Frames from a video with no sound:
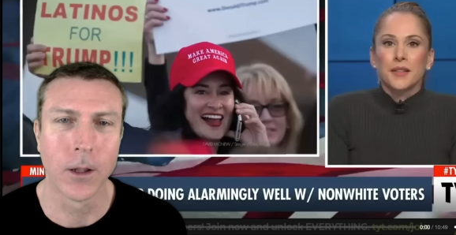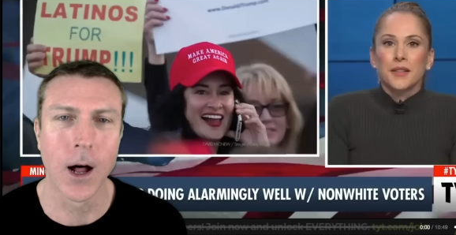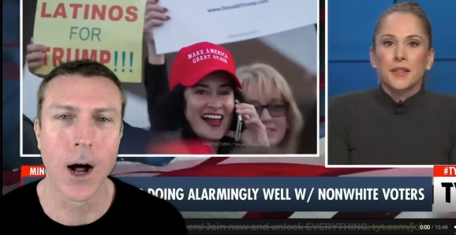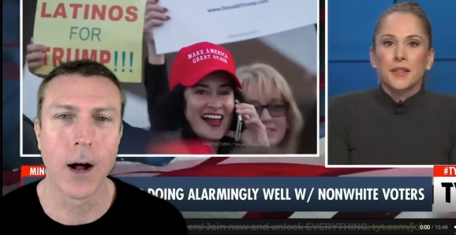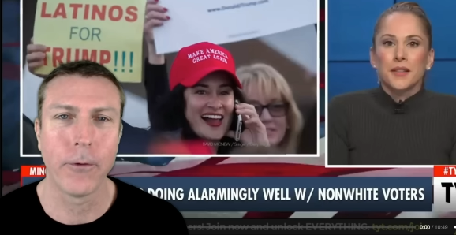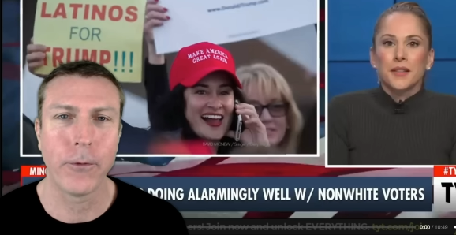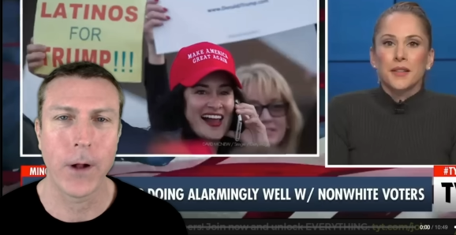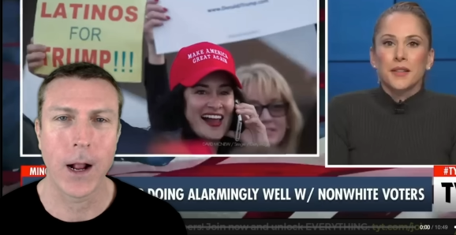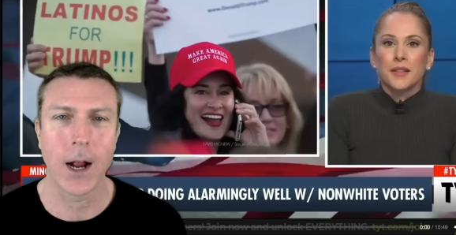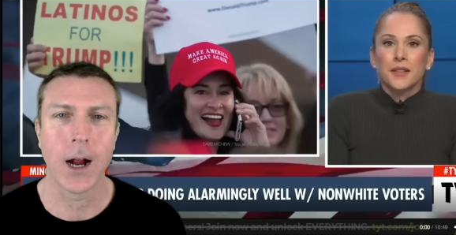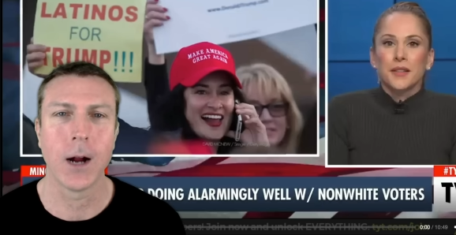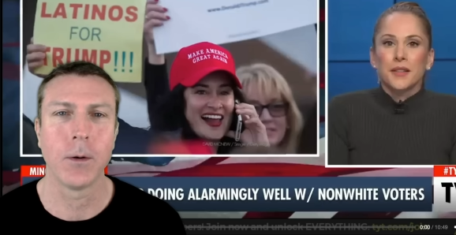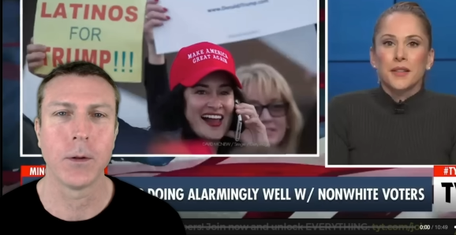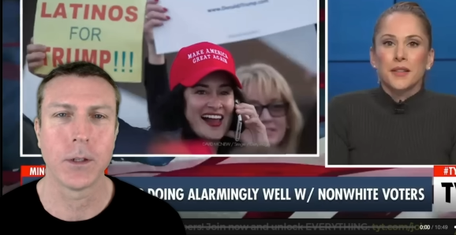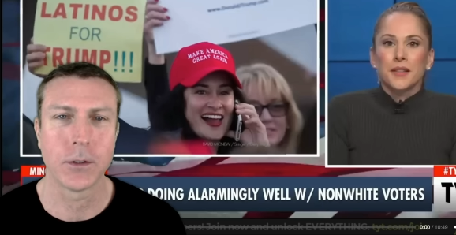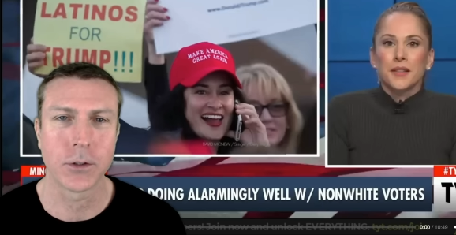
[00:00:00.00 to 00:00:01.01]

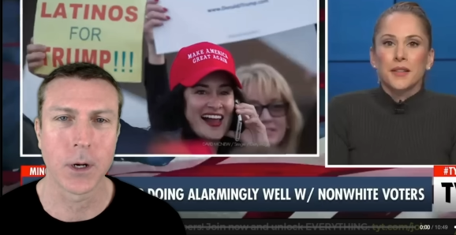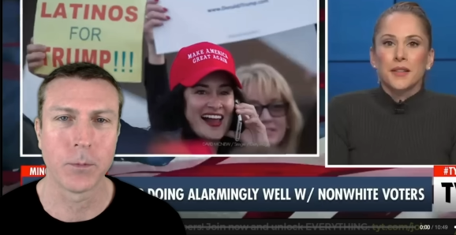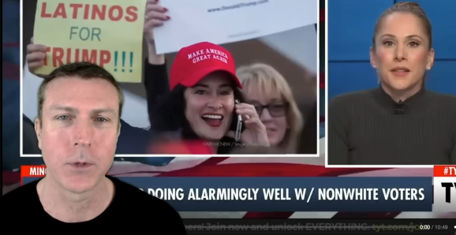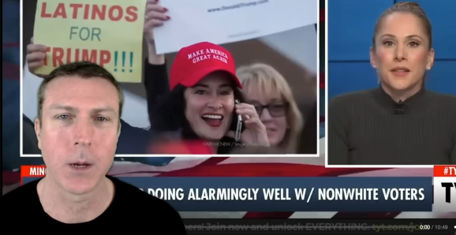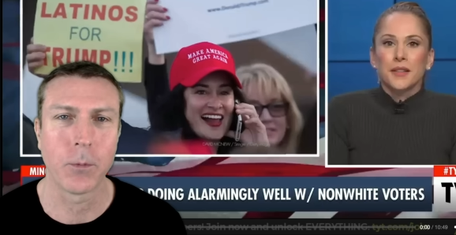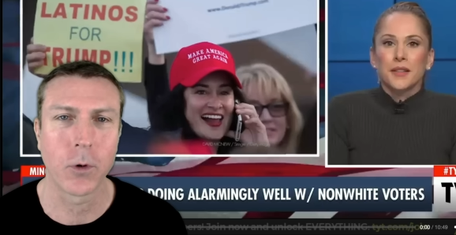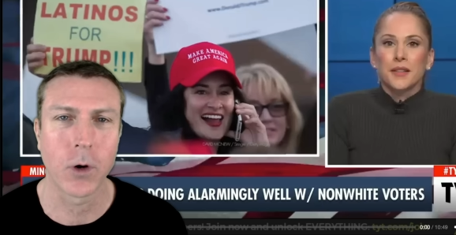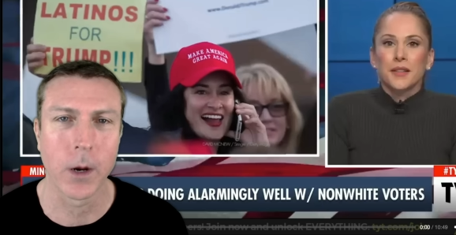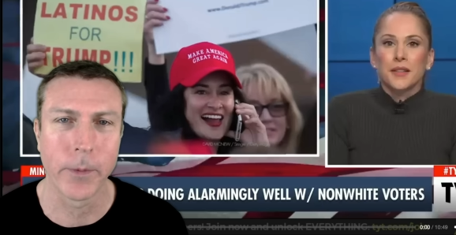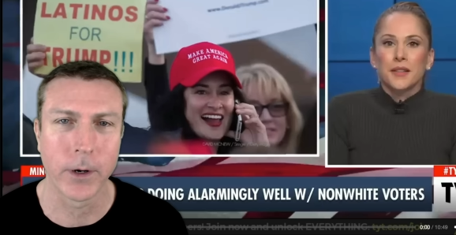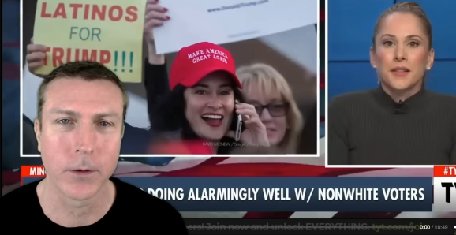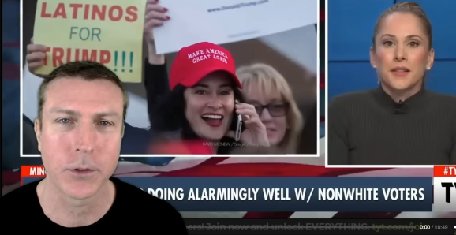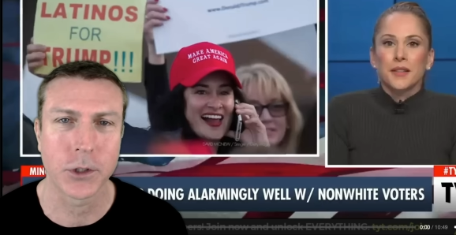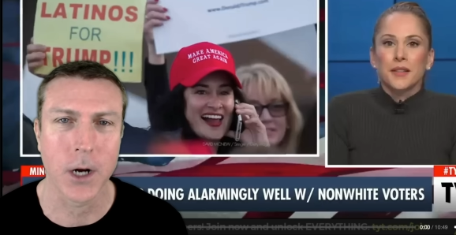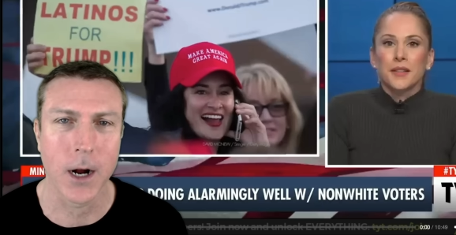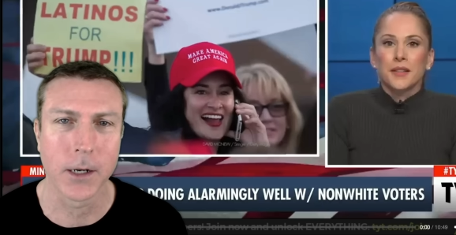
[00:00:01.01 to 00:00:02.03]
Speaker 1: lawfare with the trumped-up
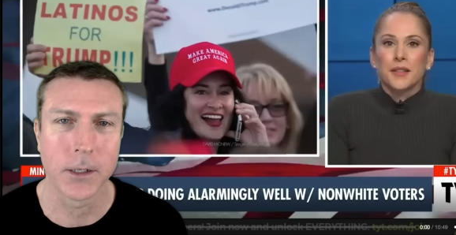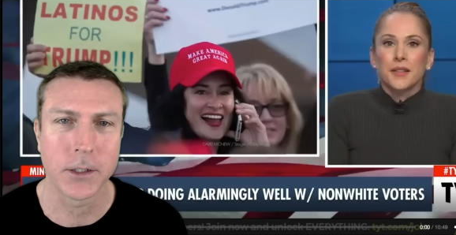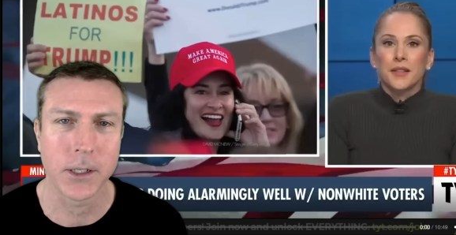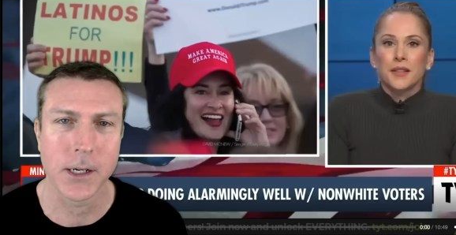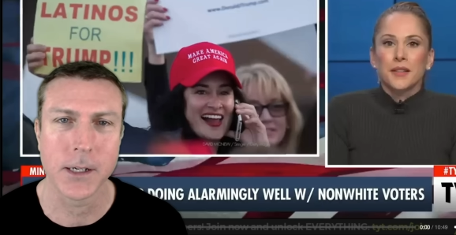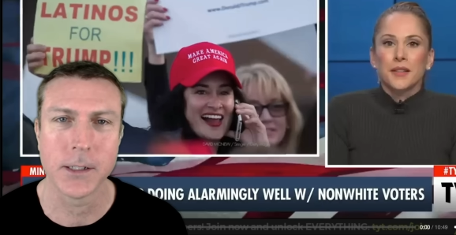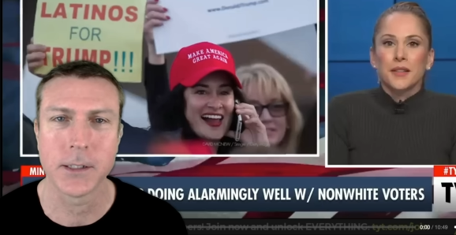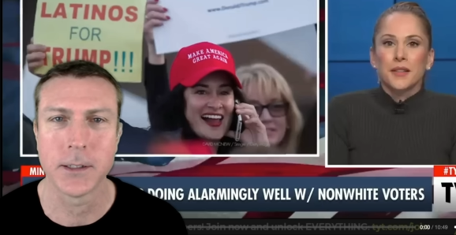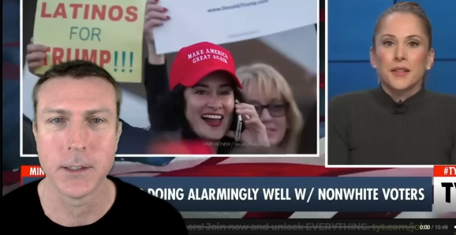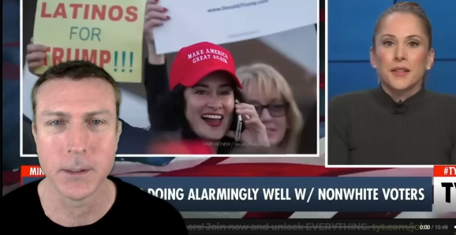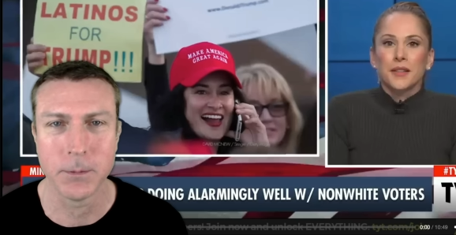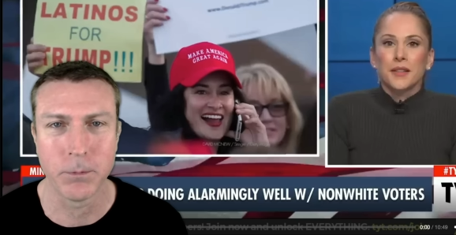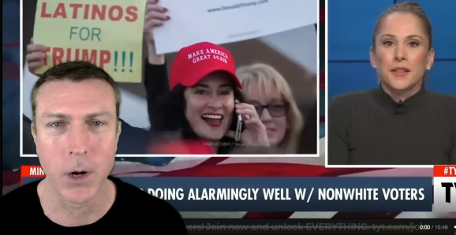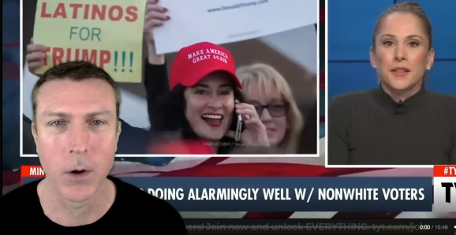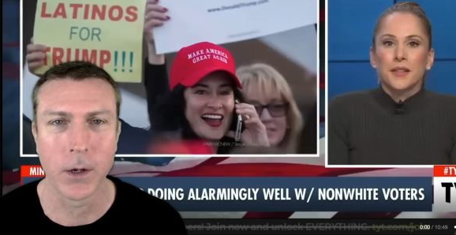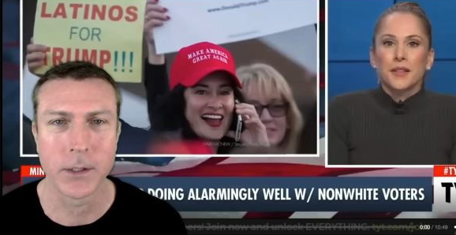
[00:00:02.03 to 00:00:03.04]
criminal charges and
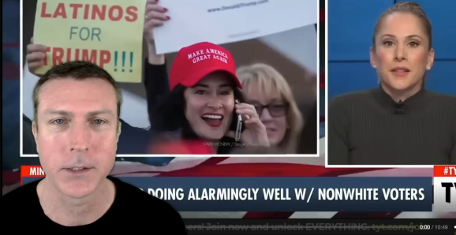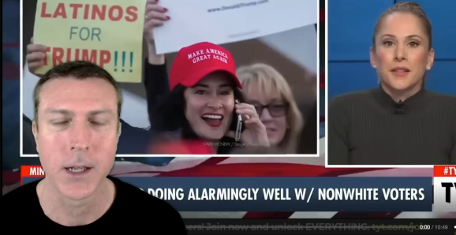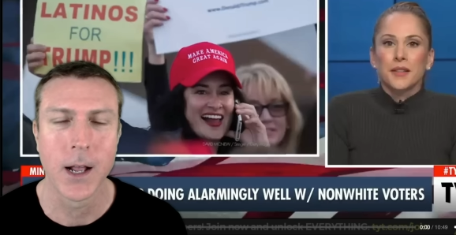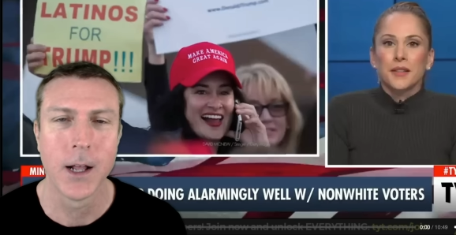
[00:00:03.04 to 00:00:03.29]
the bogus